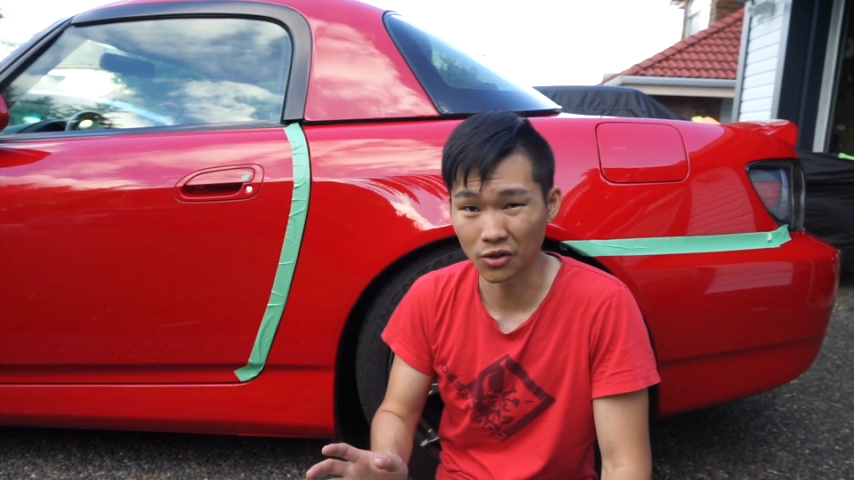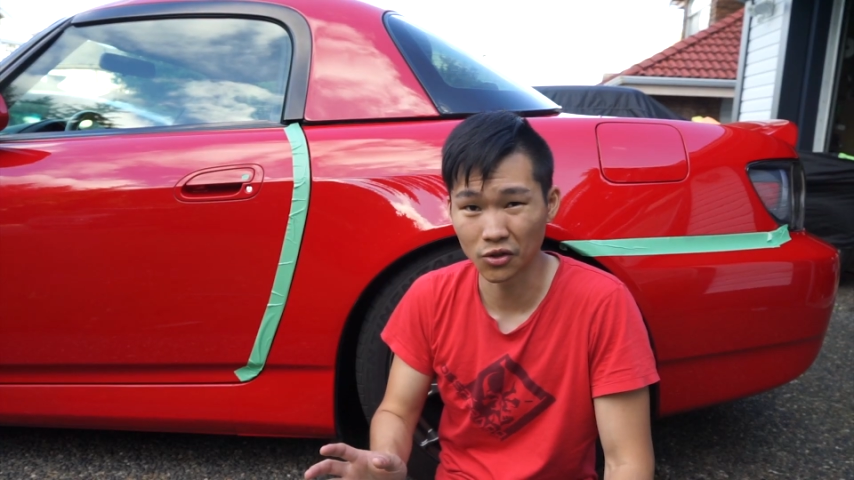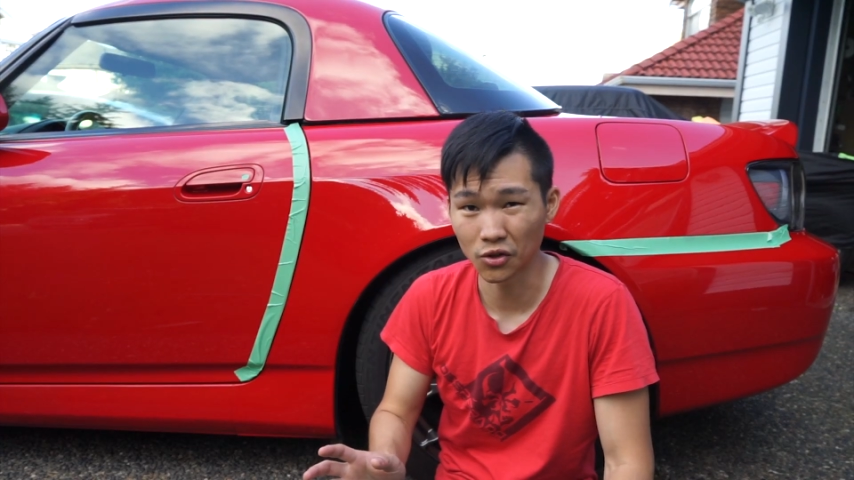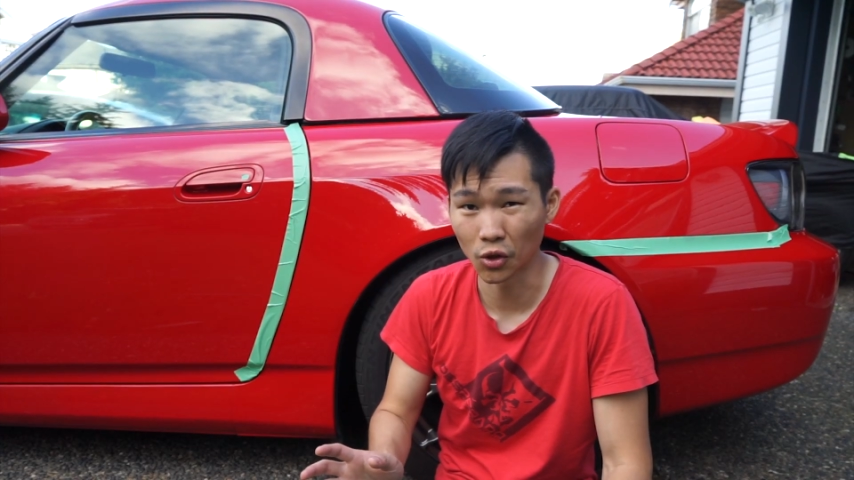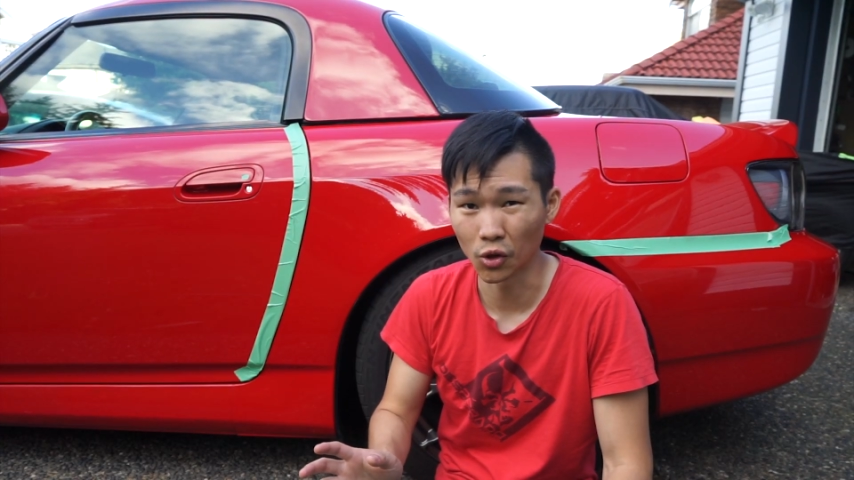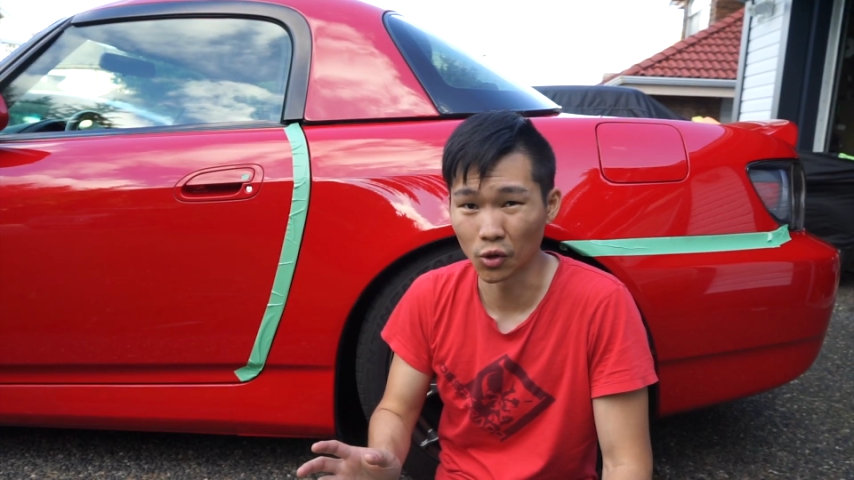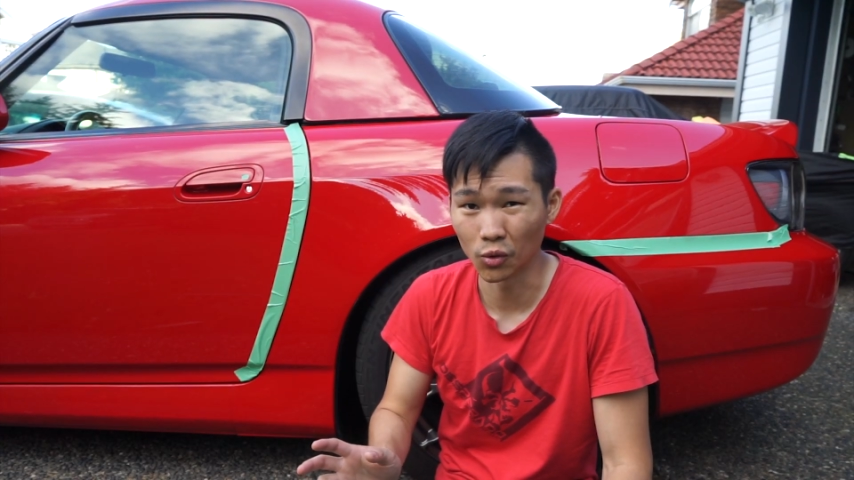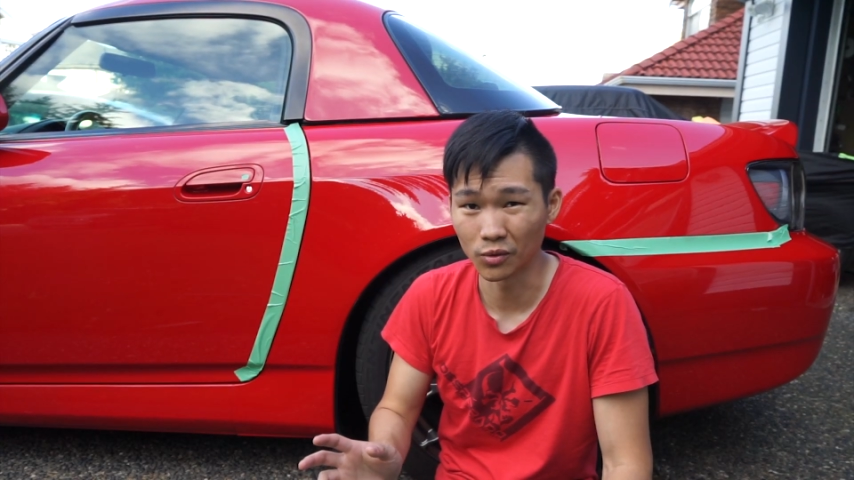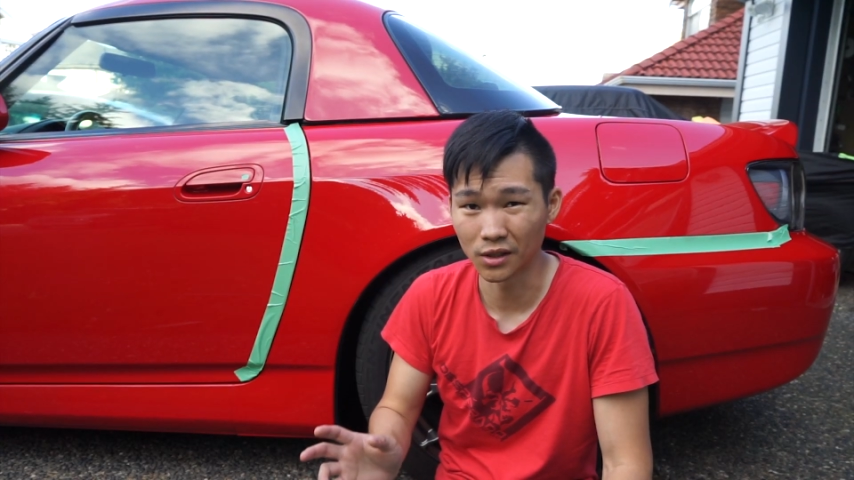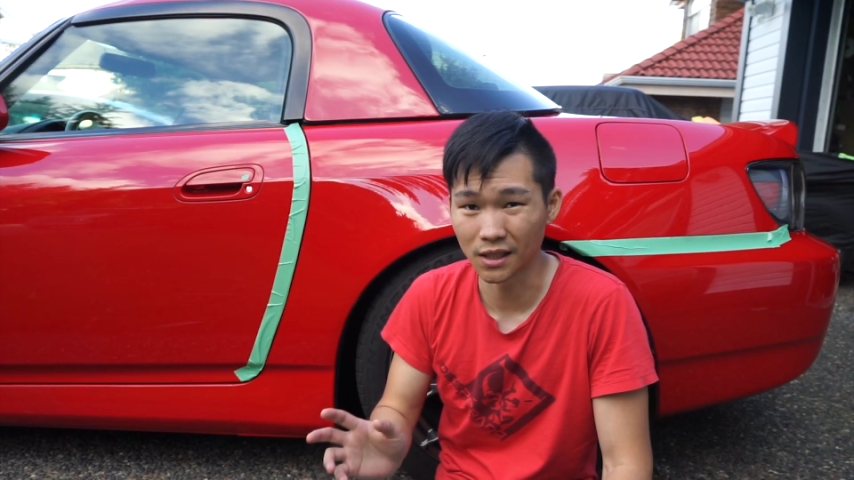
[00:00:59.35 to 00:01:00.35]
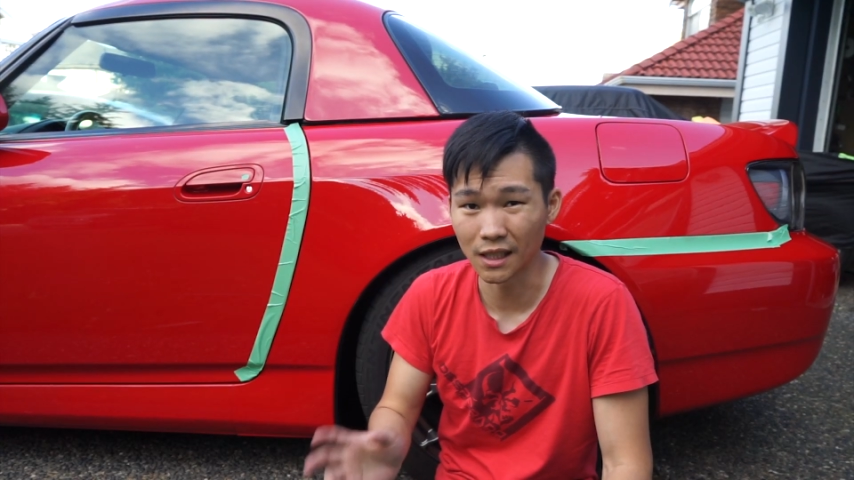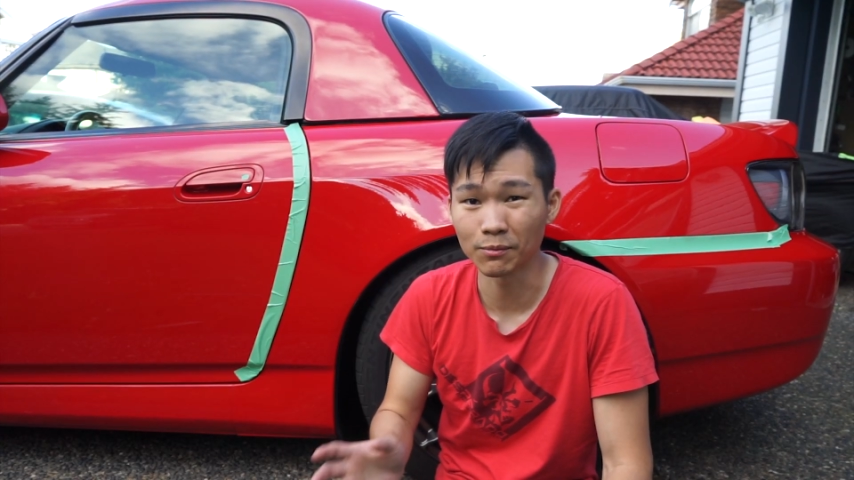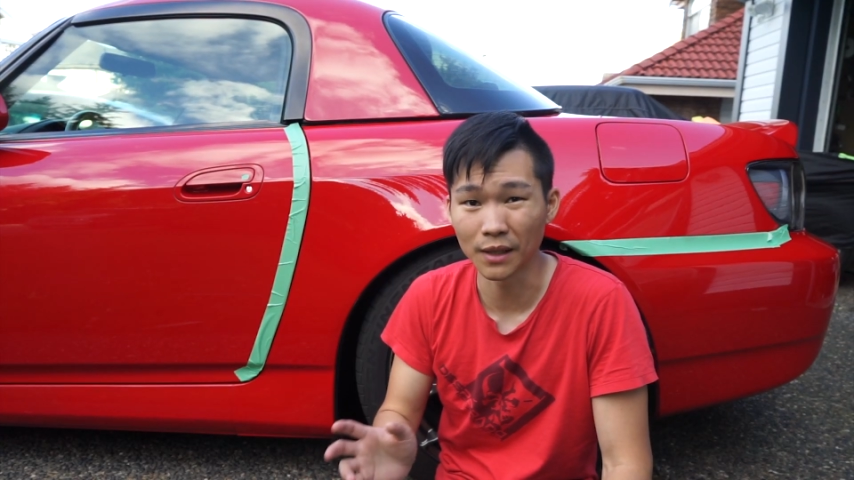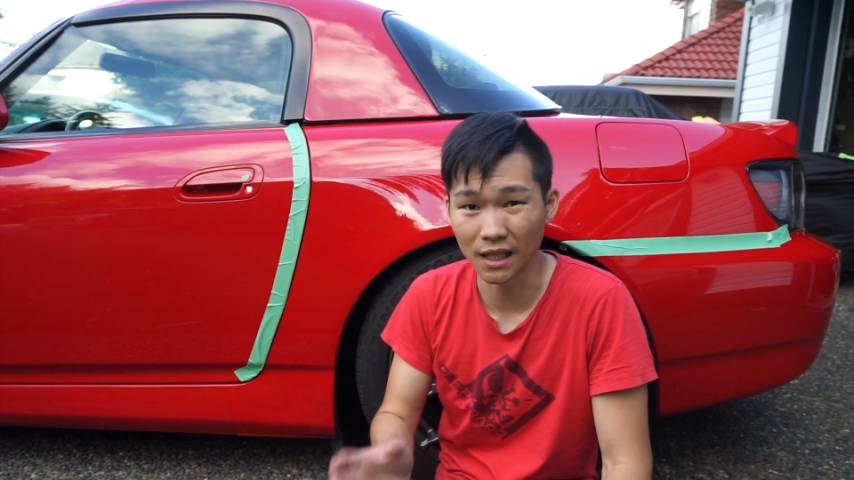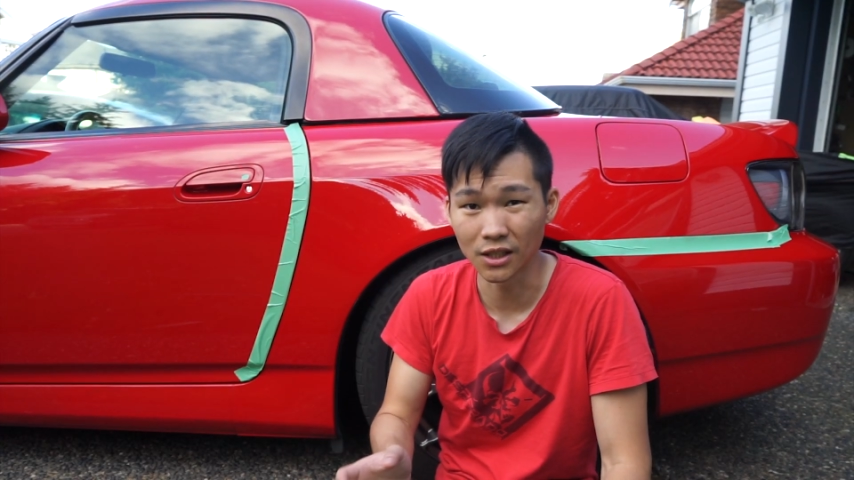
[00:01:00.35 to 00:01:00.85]
so deep
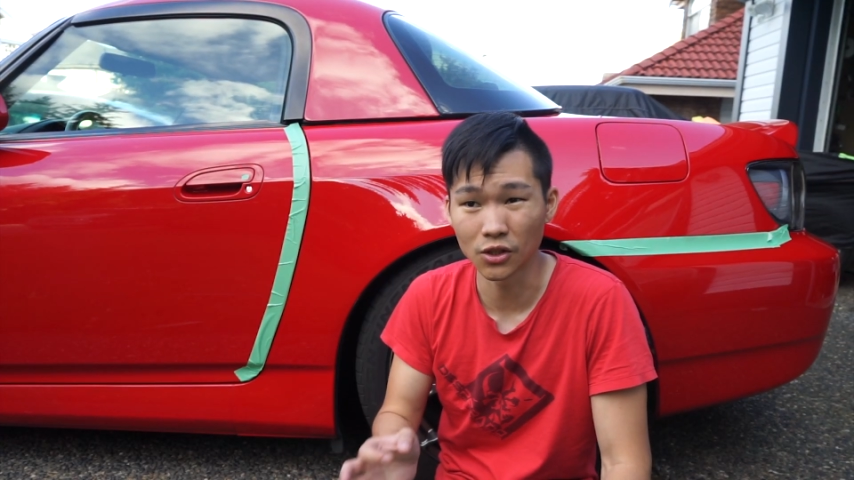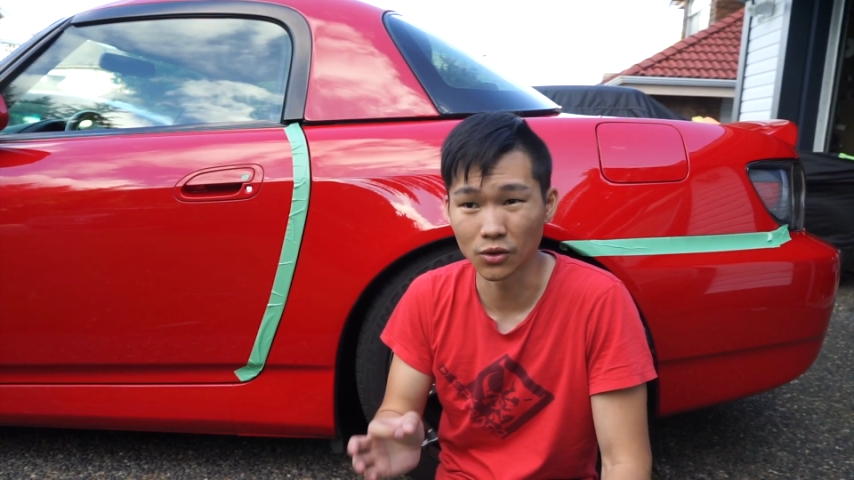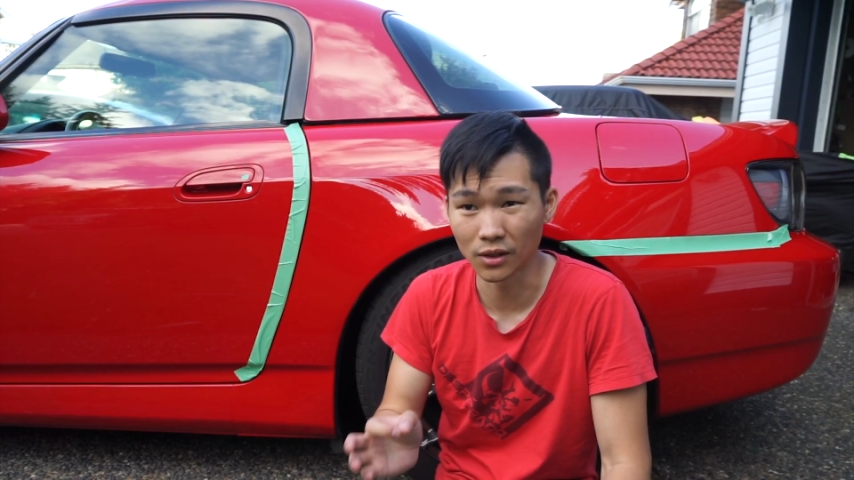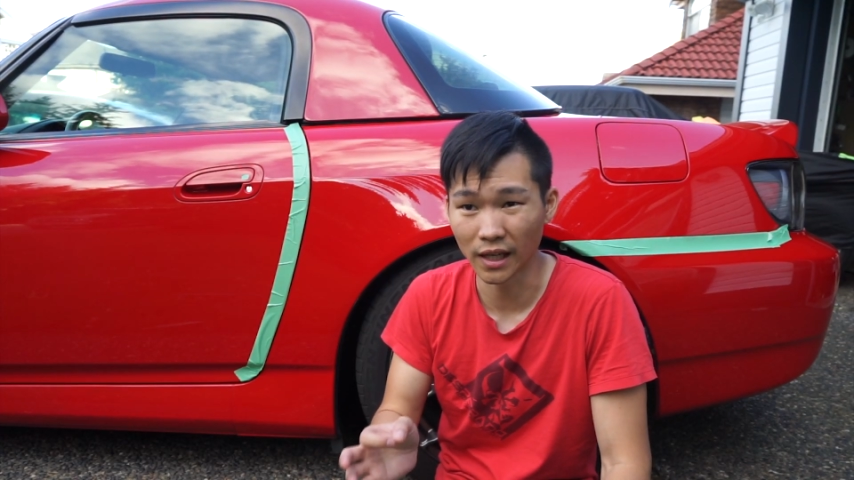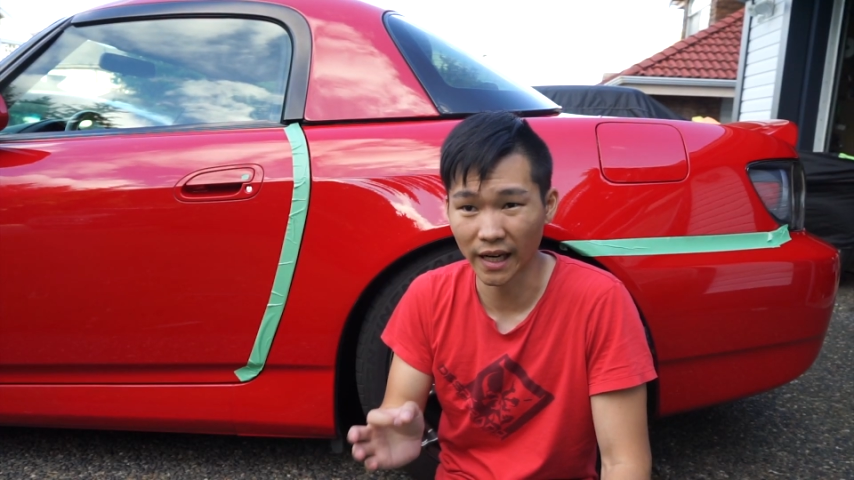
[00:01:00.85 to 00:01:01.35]
into the